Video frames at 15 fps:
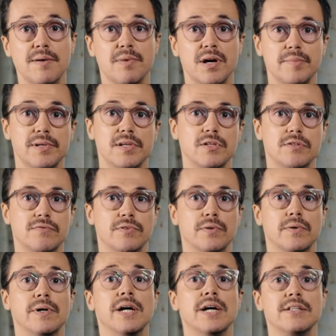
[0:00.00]
it might be
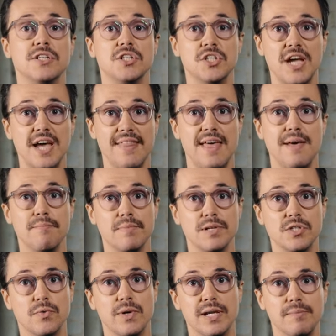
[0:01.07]
useful to share them
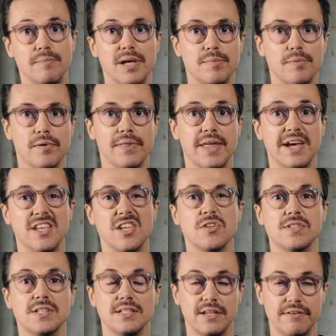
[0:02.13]
between people that are
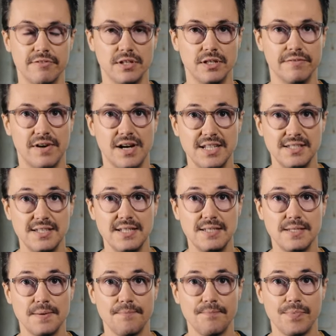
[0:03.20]
using different devices.